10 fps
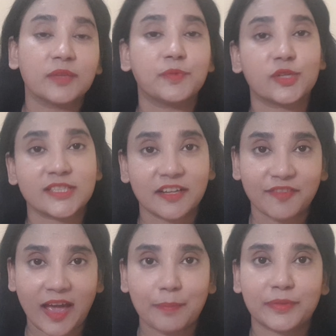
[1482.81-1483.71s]
keep
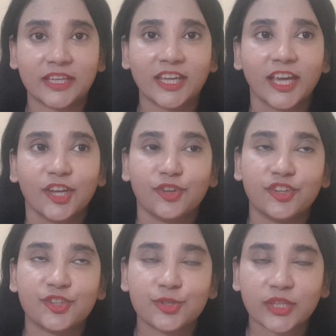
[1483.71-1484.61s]
yourself happy you
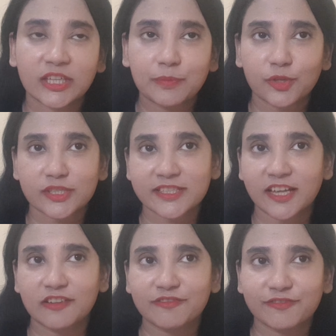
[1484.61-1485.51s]
need to keep
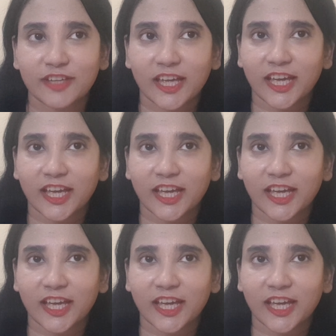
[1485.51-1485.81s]
yourself